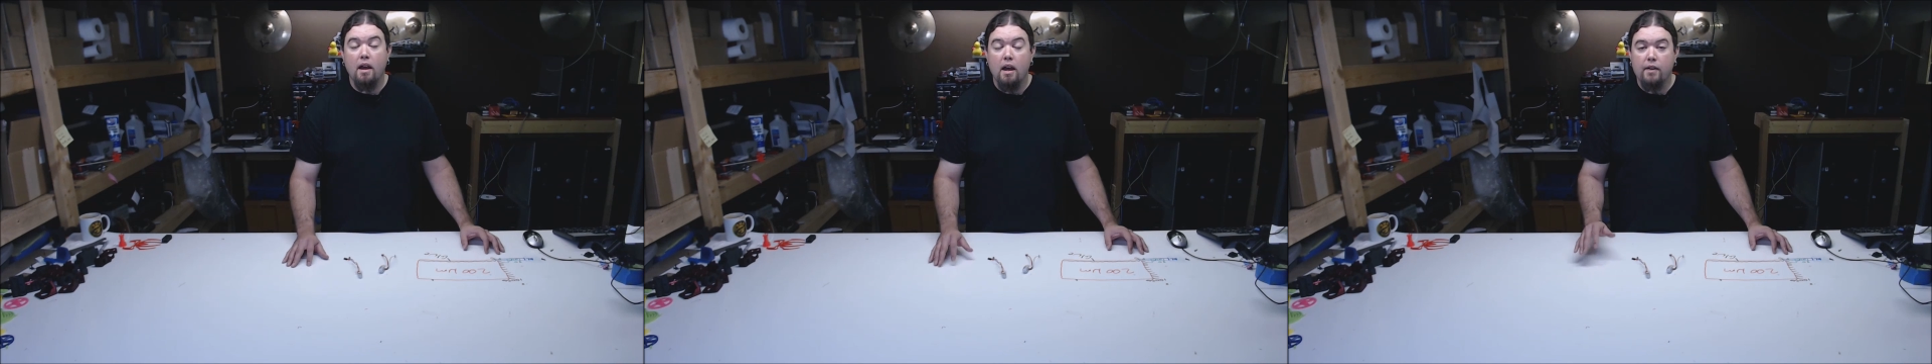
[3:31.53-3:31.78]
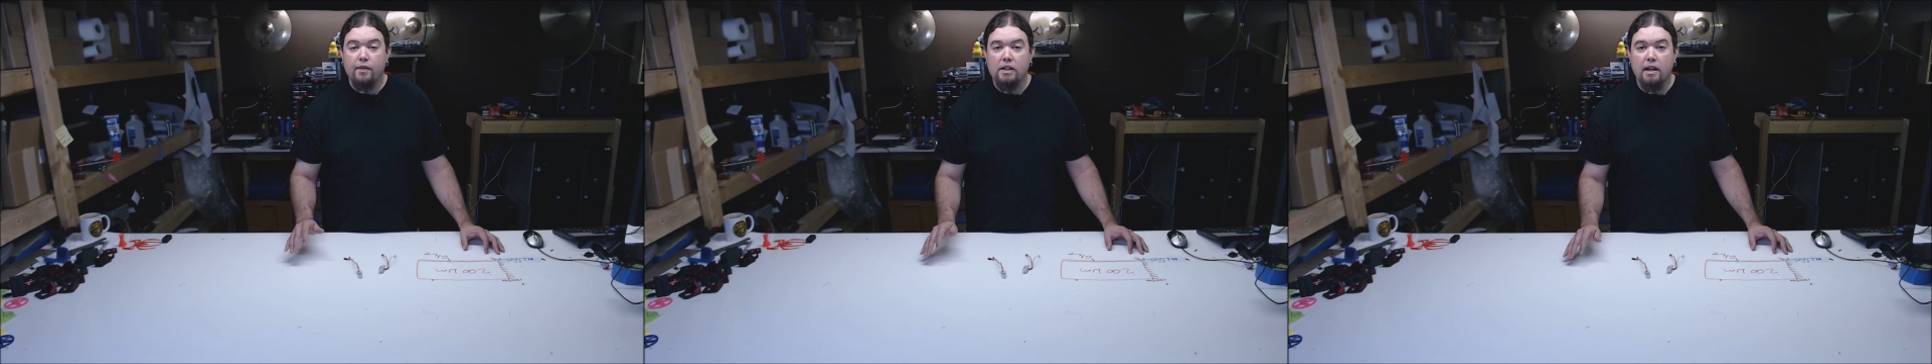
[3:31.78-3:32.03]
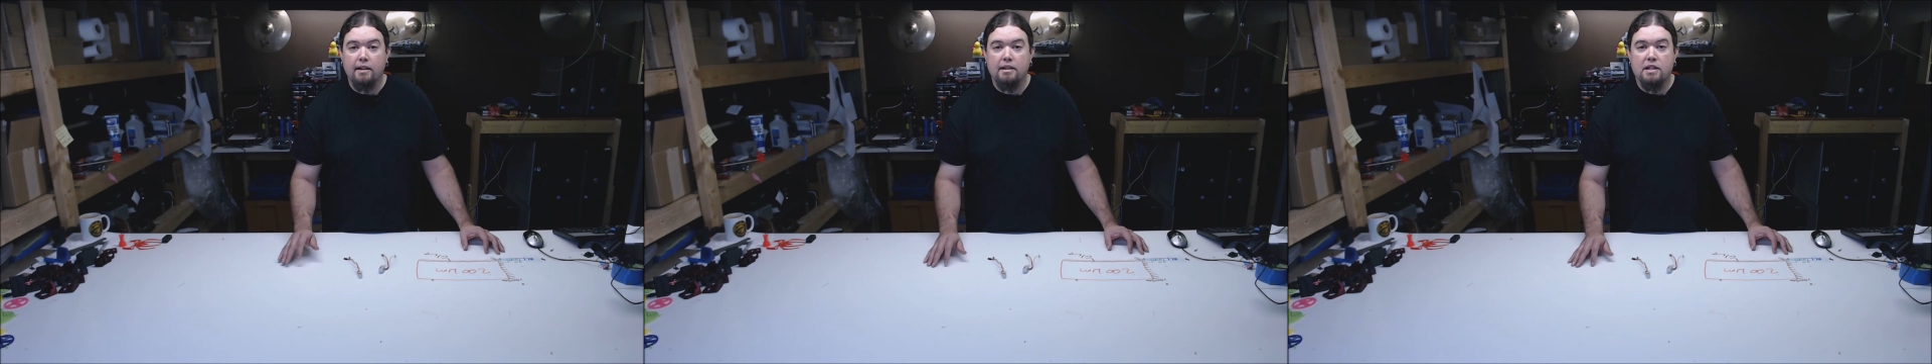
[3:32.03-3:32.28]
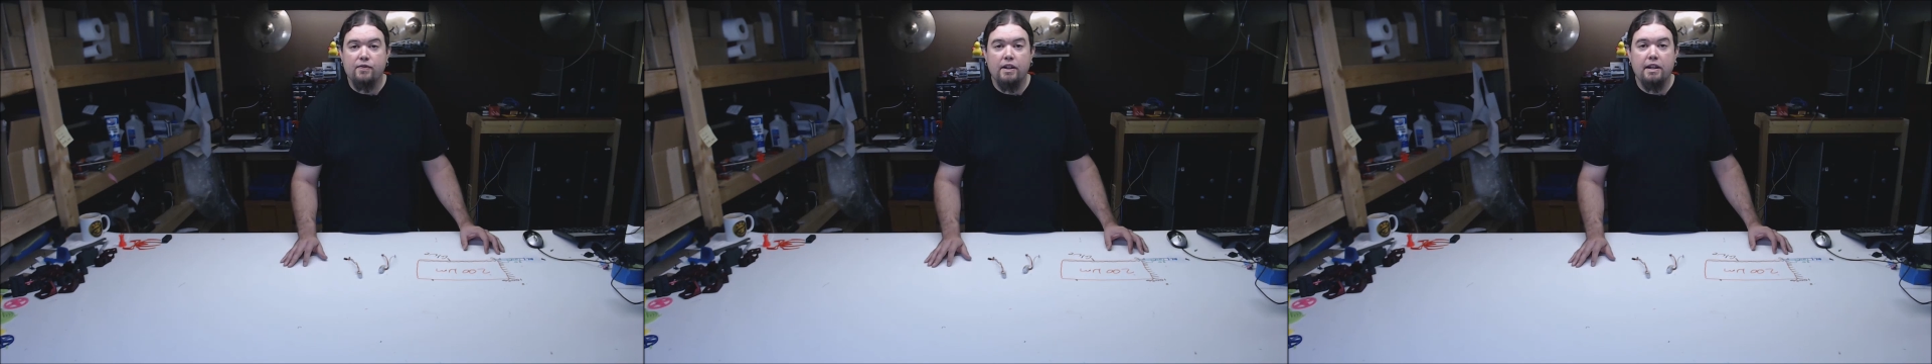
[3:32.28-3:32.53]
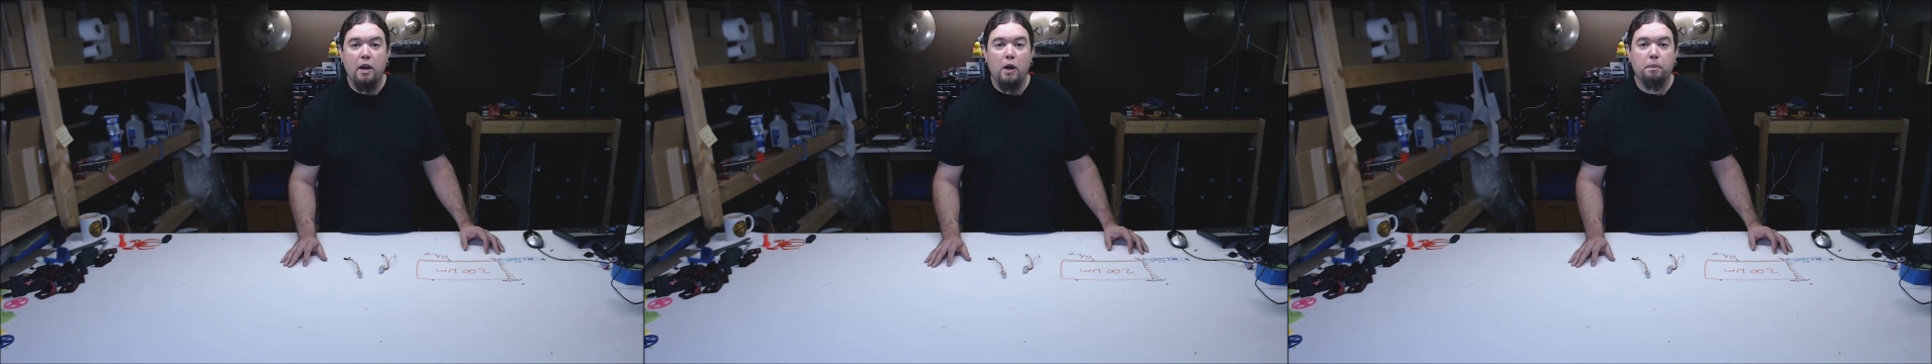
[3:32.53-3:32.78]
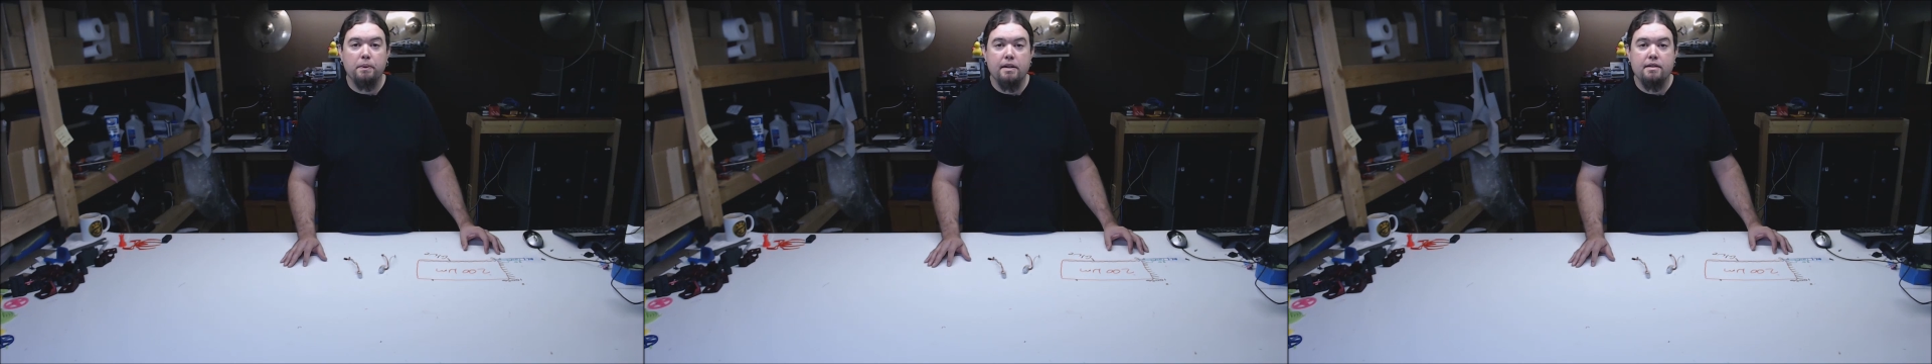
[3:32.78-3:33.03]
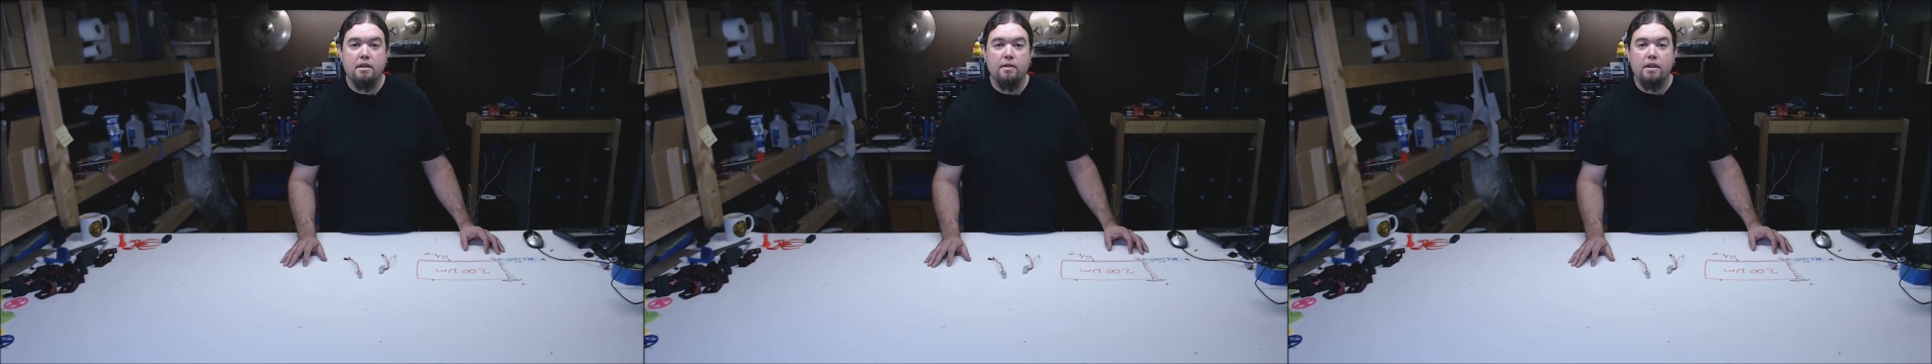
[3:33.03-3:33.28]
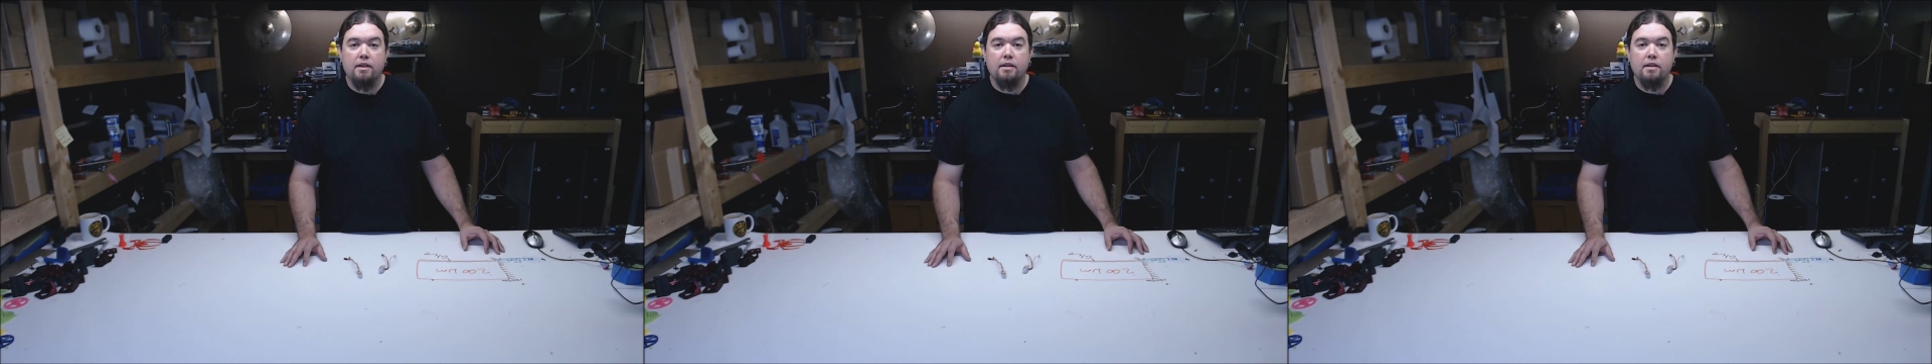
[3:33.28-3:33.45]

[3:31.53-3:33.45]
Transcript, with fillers: If you like this video, please give it a